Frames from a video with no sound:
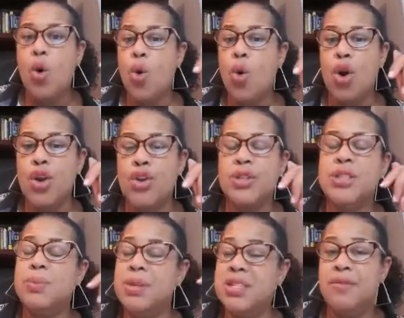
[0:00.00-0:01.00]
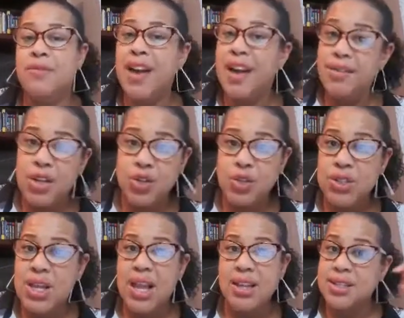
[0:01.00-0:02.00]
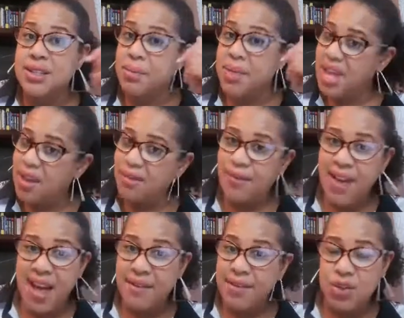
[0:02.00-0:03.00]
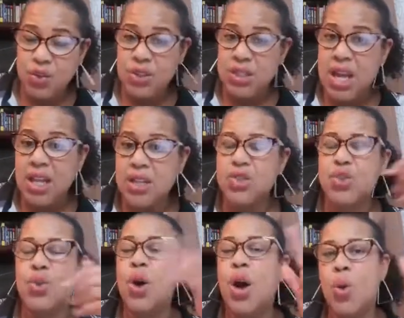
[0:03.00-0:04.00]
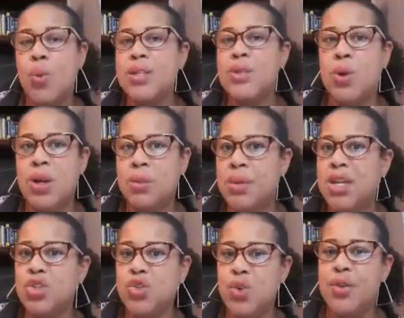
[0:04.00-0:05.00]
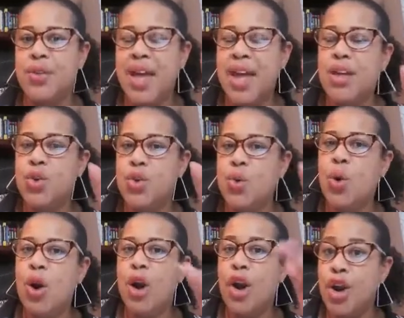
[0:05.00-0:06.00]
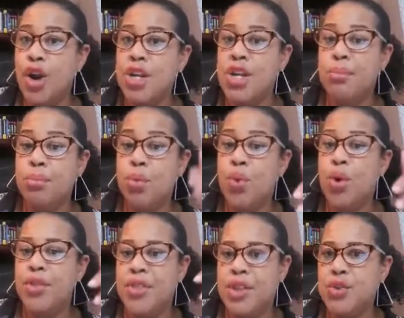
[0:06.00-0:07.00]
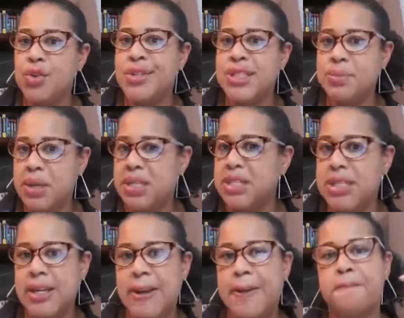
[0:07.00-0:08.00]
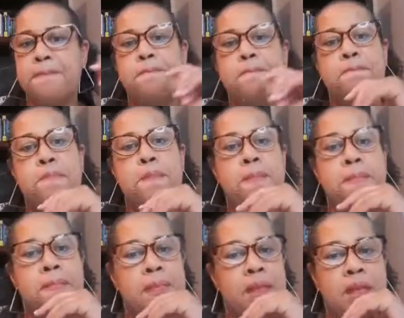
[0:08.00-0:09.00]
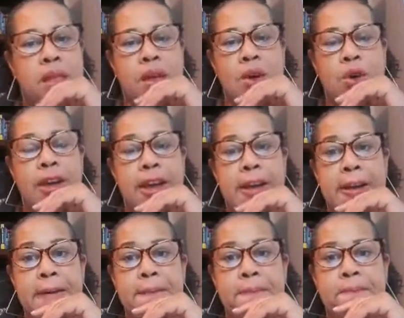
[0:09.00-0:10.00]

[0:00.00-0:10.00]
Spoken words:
or you're spending $500 and making $500. You always want to make sure that you are earning more than you're spending. Okay?